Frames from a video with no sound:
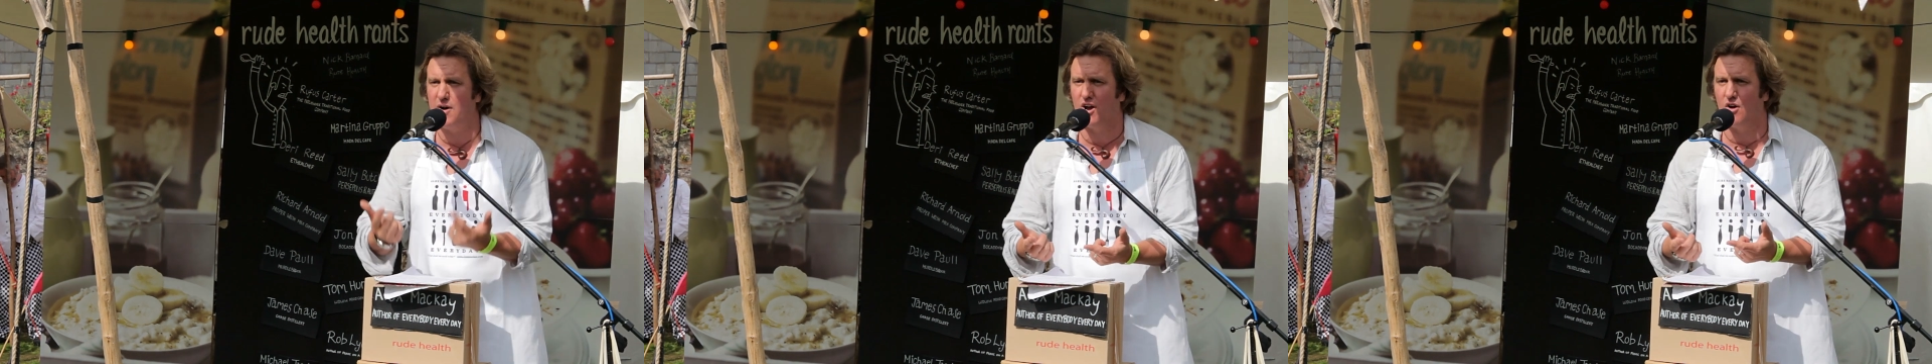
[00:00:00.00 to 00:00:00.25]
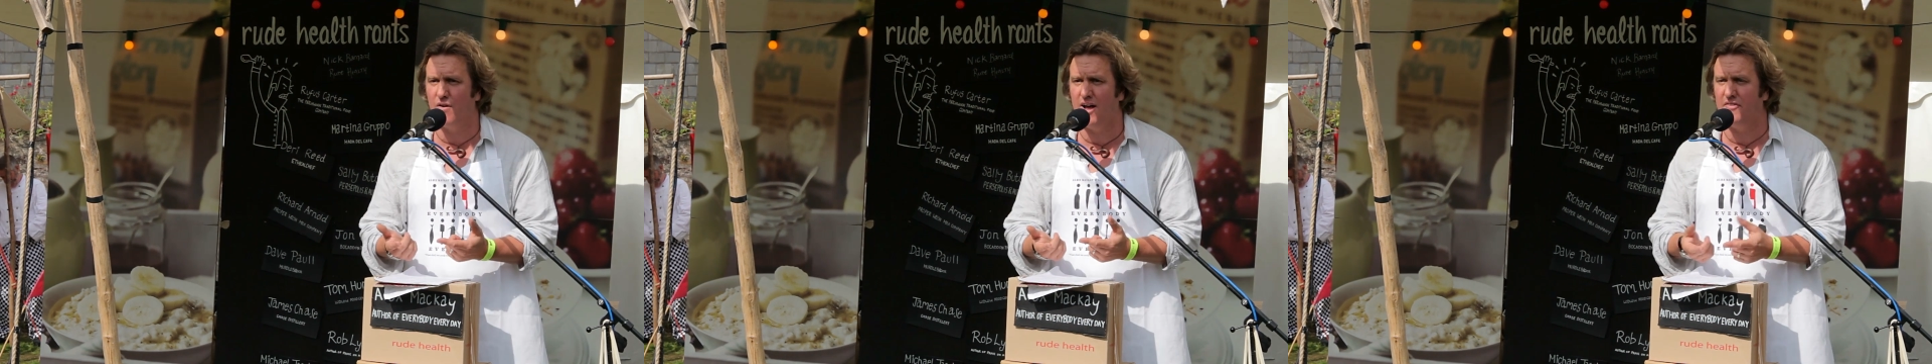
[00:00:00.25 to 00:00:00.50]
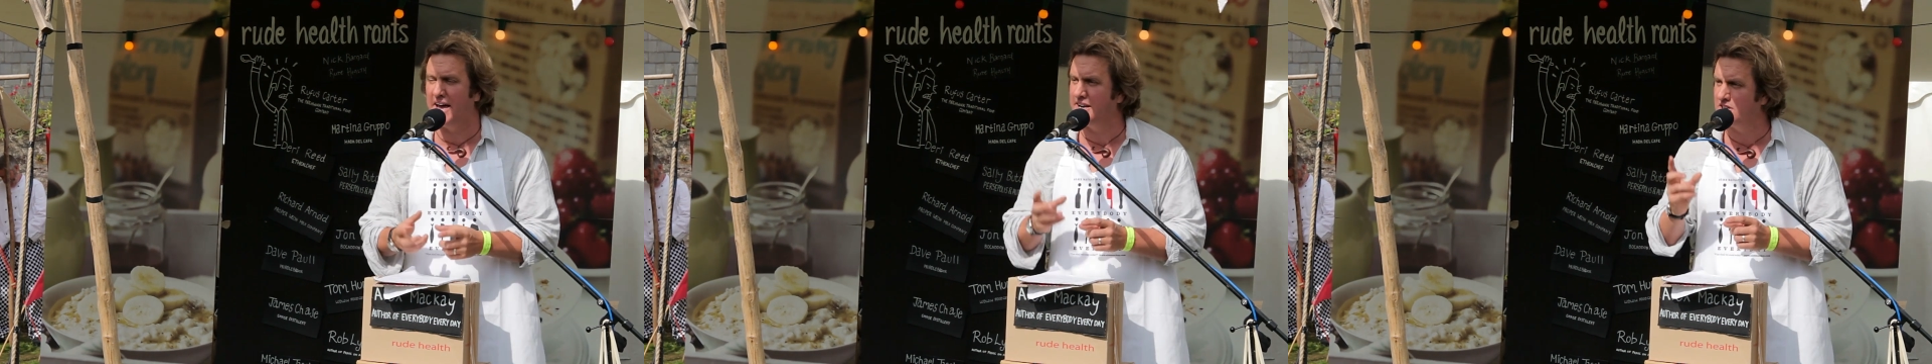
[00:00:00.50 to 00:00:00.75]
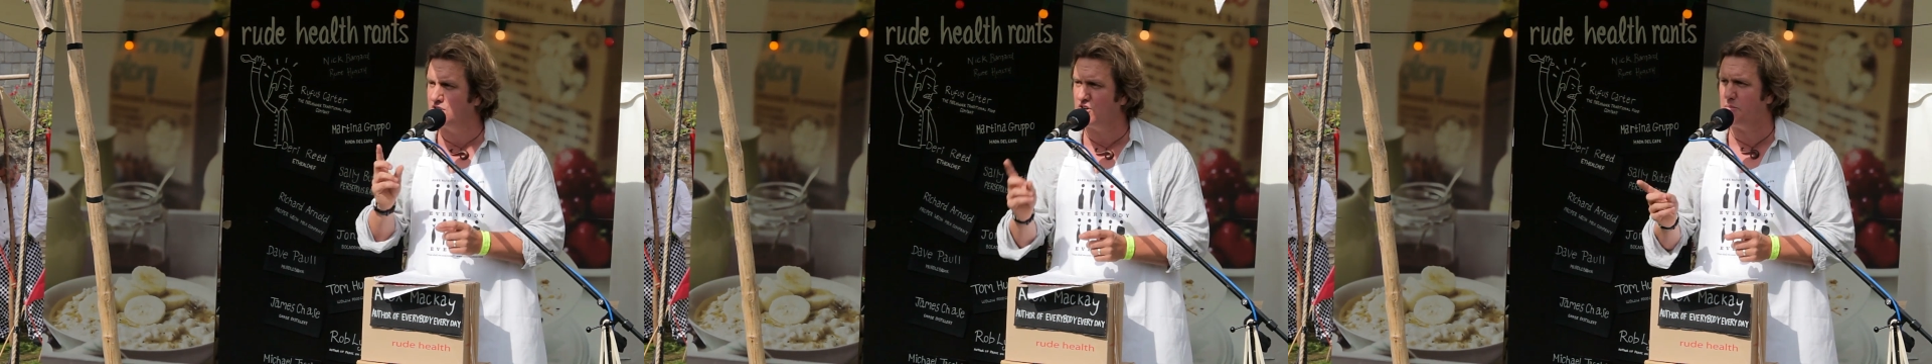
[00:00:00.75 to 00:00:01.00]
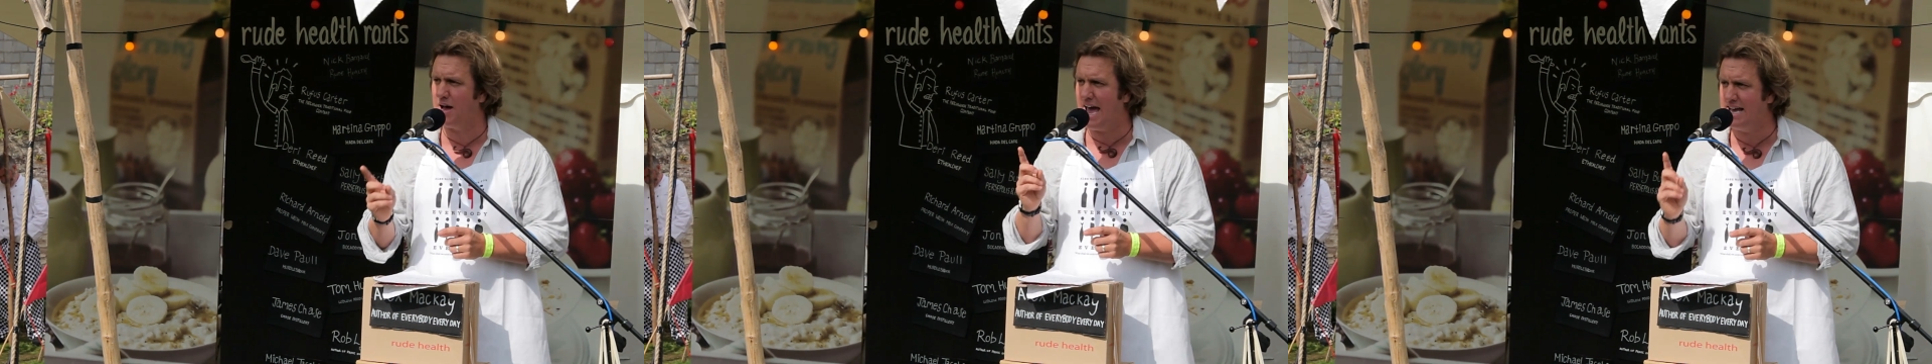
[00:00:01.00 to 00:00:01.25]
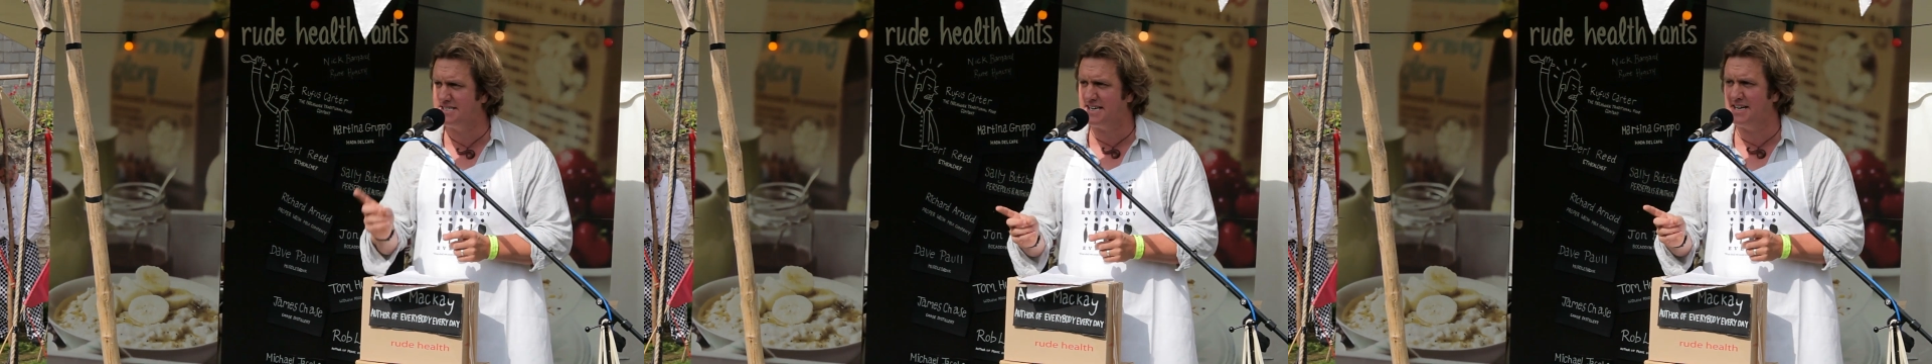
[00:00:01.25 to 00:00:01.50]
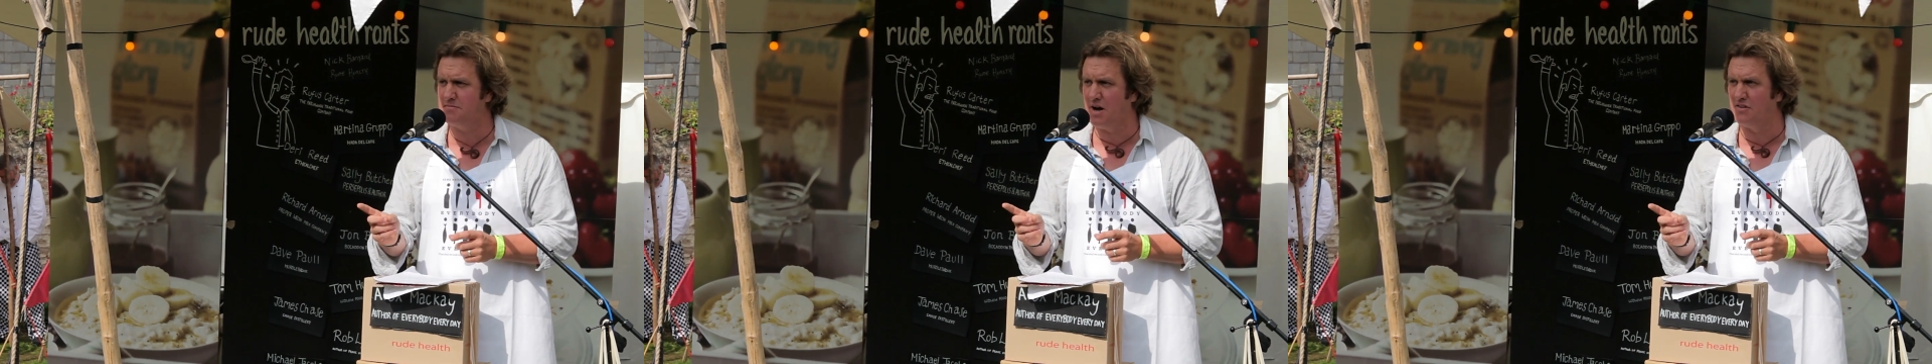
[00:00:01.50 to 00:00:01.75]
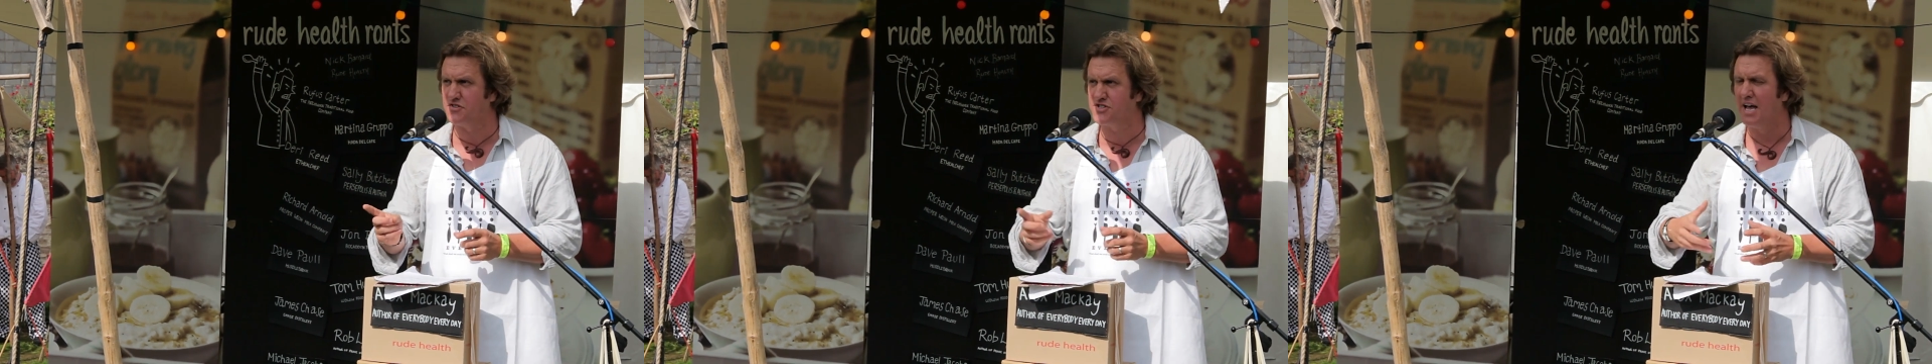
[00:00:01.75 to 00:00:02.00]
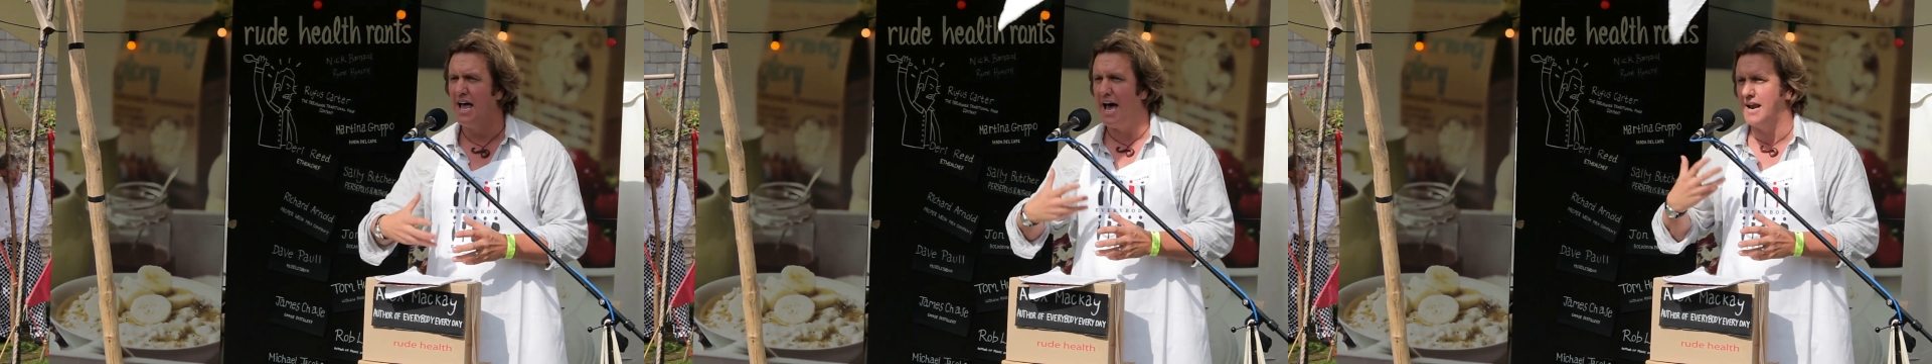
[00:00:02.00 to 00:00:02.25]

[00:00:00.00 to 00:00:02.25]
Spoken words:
I got around that. And it took about 18 months.